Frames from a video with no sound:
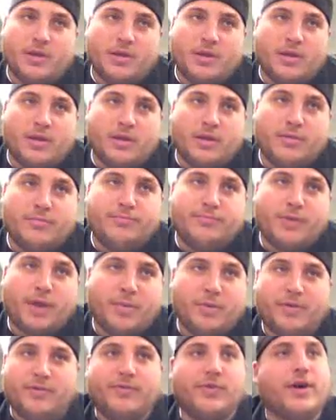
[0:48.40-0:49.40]

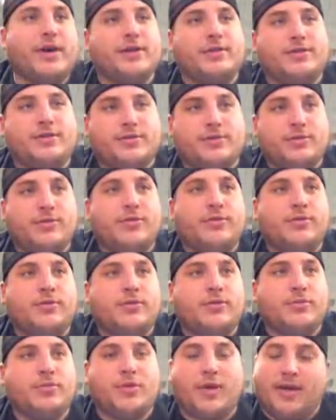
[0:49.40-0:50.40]
I've been invited to
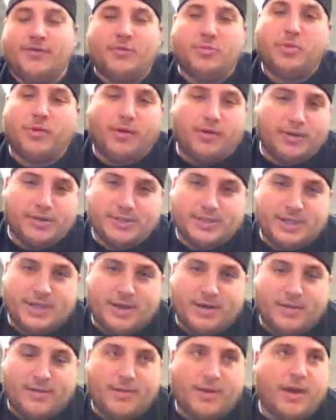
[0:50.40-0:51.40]
private parties
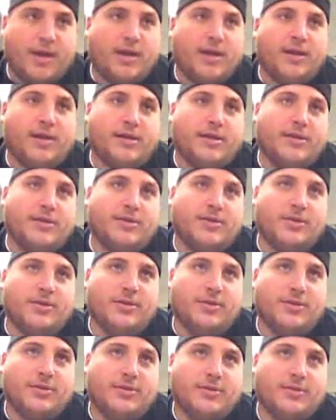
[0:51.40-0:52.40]
there. I
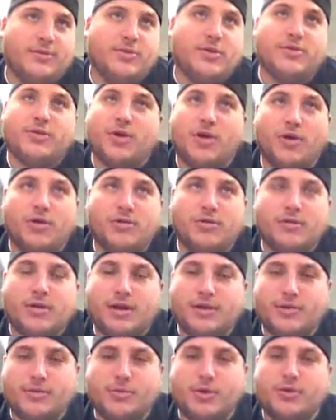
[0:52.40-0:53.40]
know the owner.
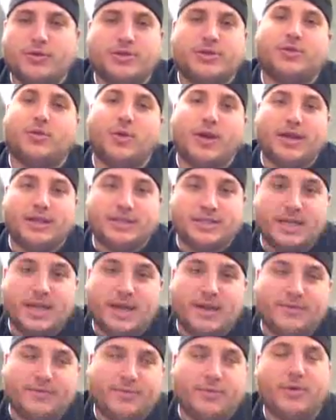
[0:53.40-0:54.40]
I know most of the wait
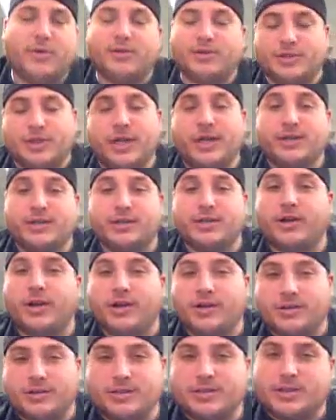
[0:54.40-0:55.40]
staff. Well, it changes a
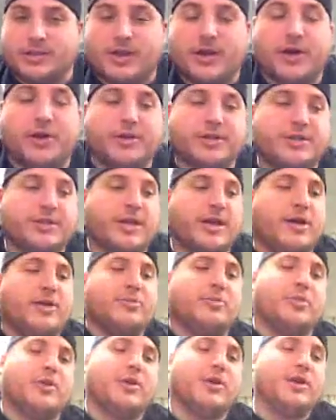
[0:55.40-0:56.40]
lot because it's a college
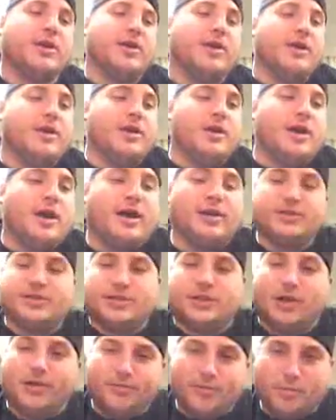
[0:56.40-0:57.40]
town, but I
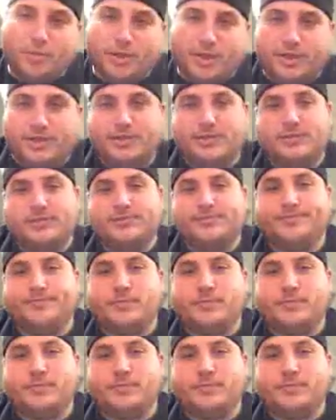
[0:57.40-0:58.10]
just love the place.